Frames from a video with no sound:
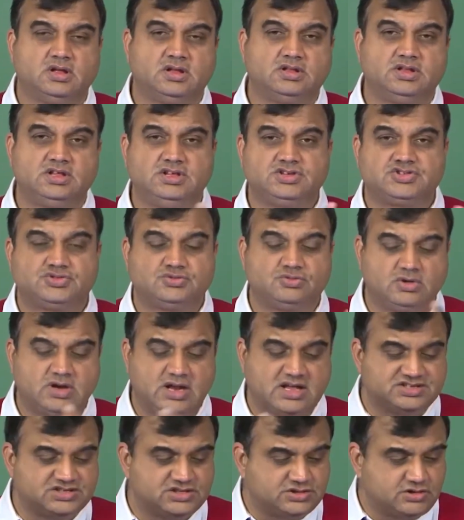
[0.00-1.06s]
these two
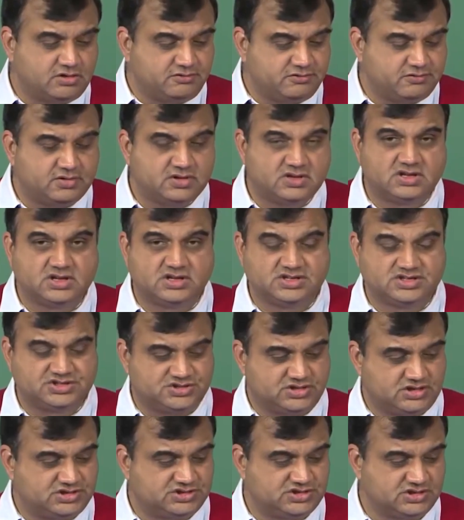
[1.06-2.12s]
classes of
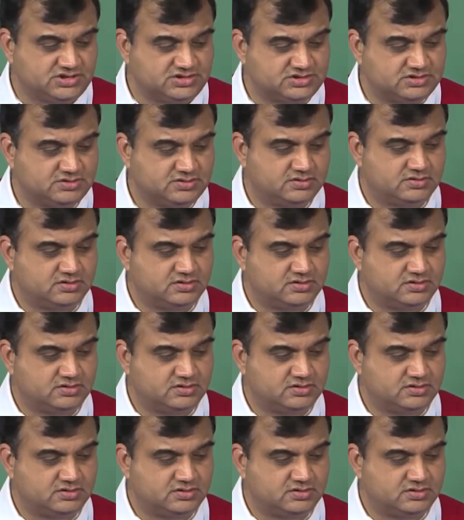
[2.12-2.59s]
structures.